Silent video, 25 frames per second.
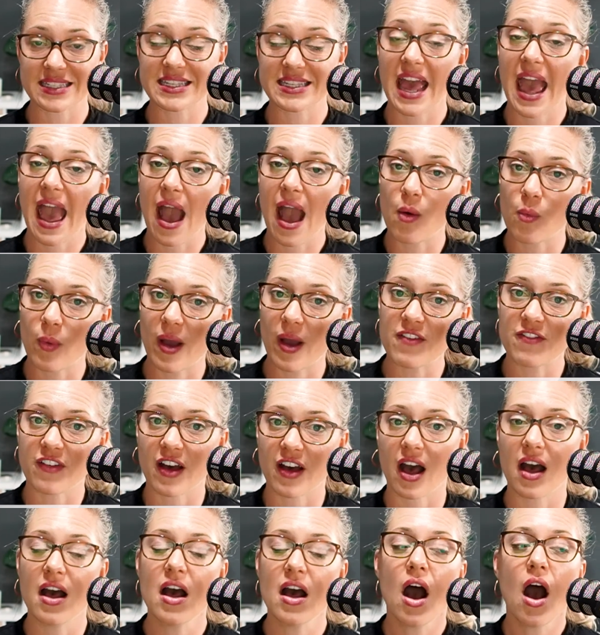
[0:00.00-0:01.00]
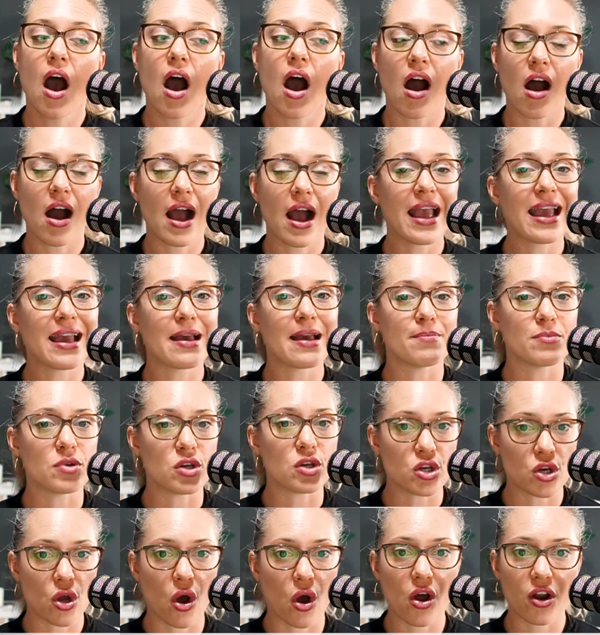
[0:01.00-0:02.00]
However, I am
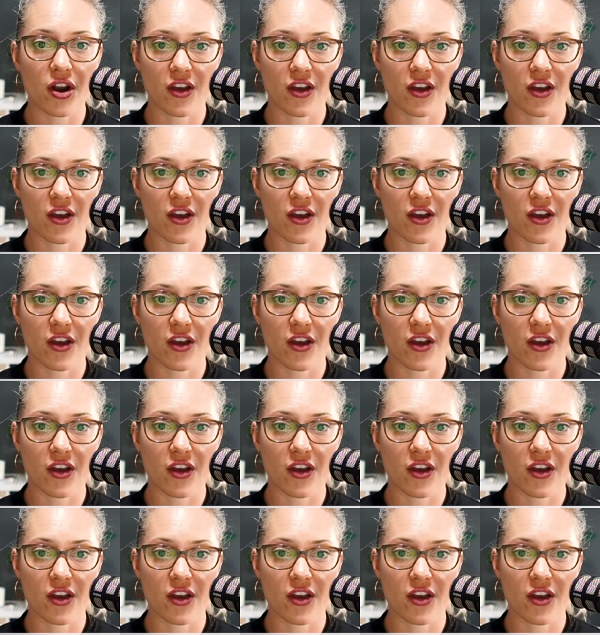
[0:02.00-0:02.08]
not